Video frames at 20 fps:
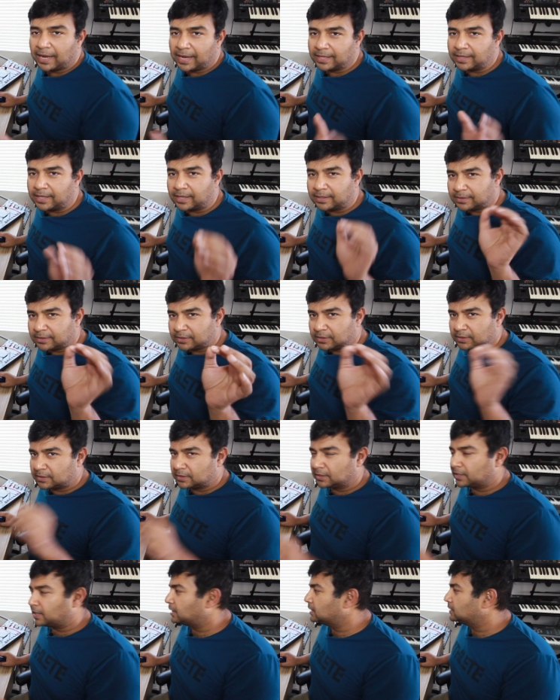I like that. It's
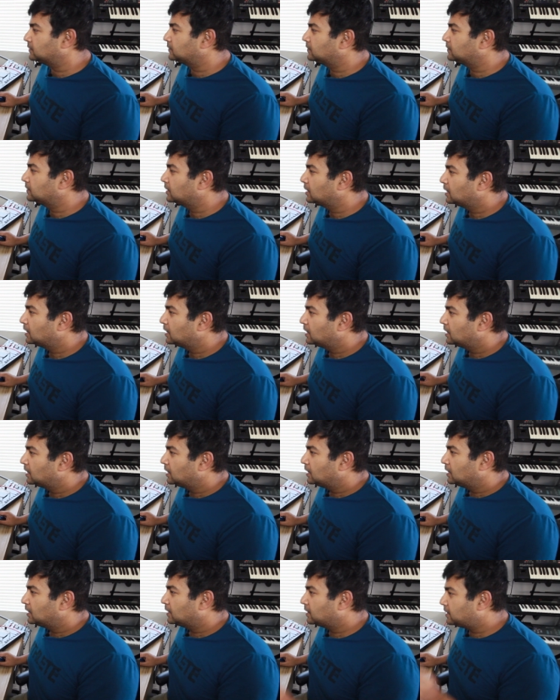just a kind of
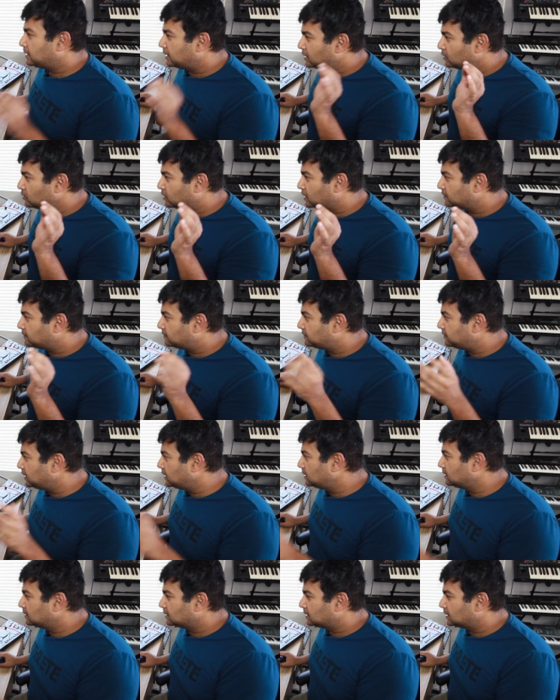thing you can
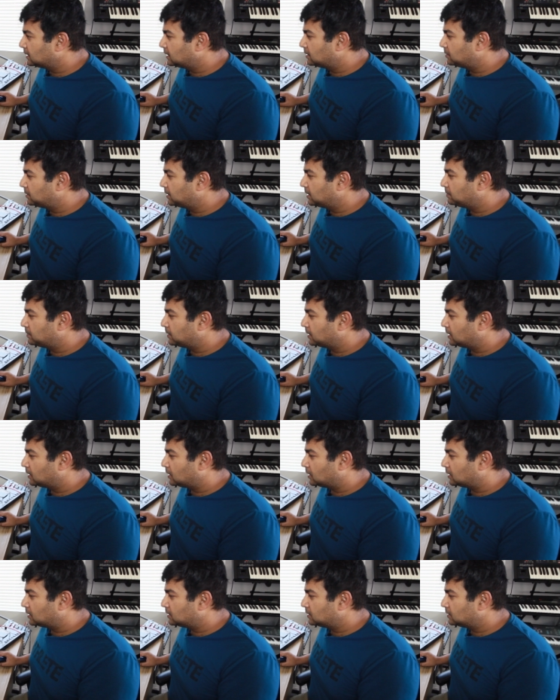feel a little bit, but
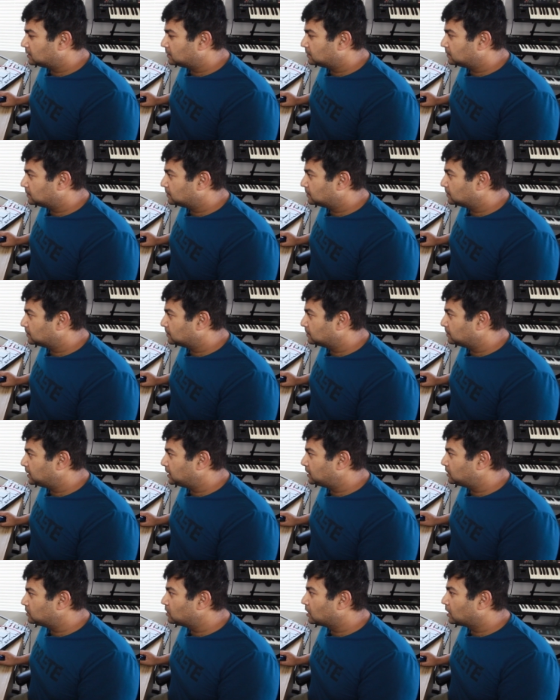not
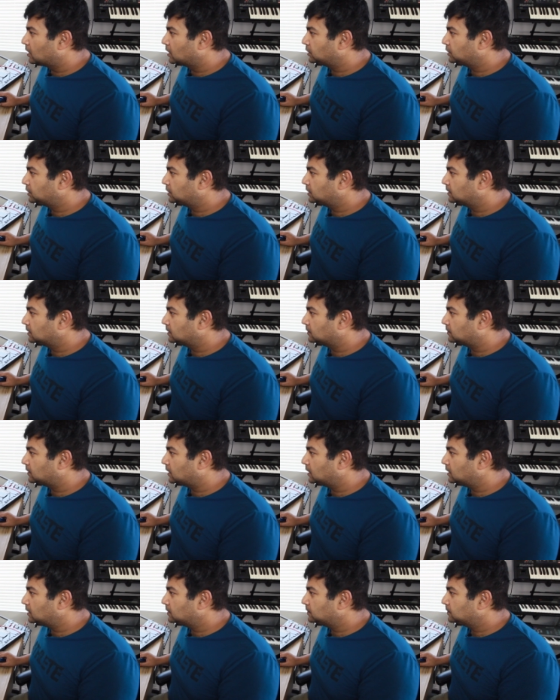be too harsh in the
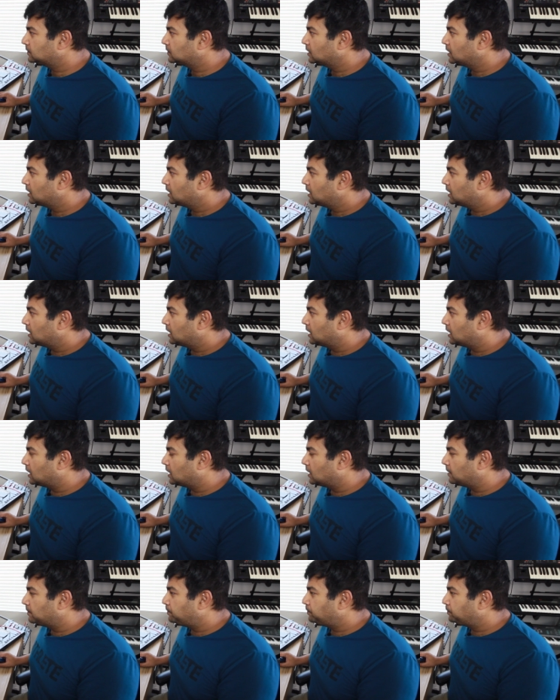front.
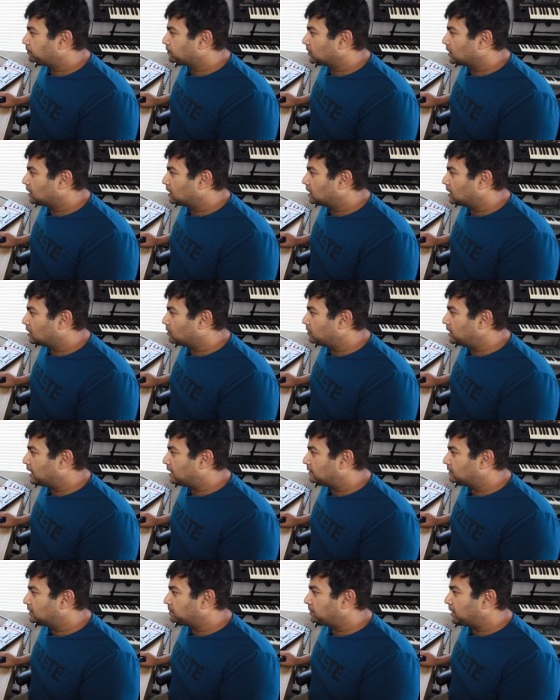Now we
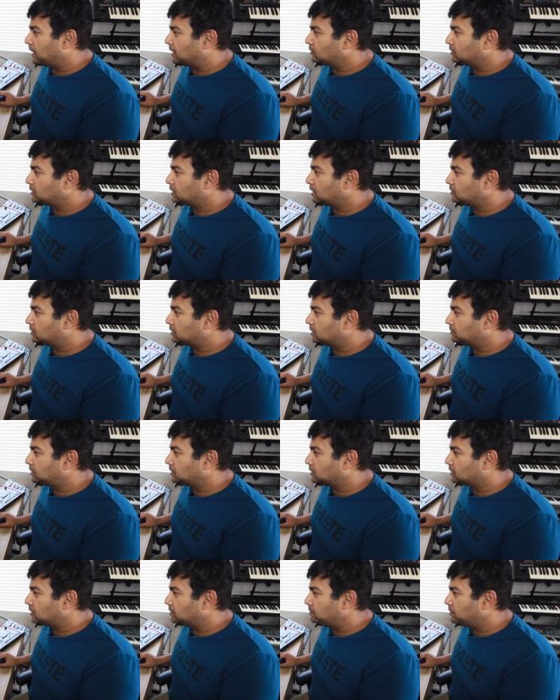have the piano sound, so I'm
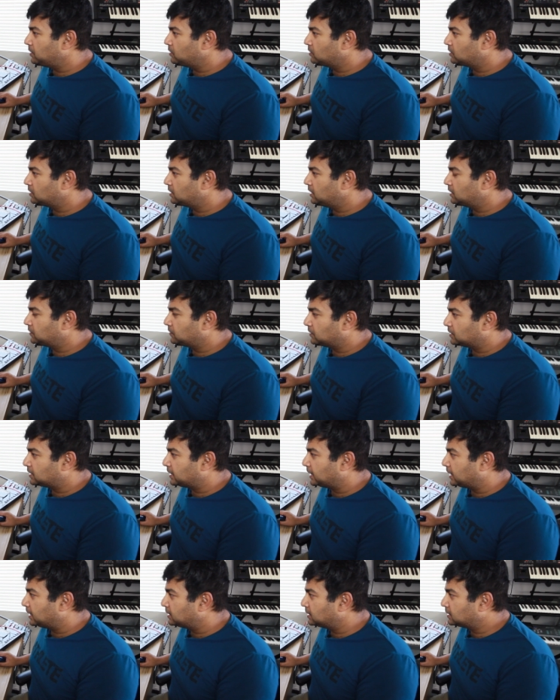just going to mute these for a
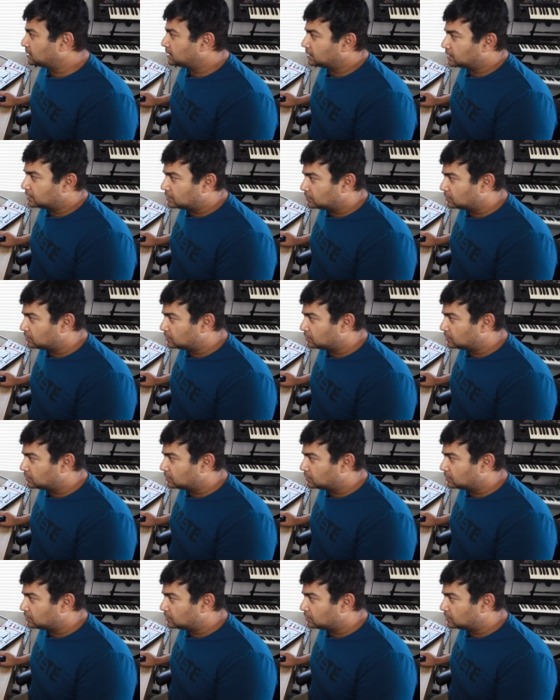second. Just listen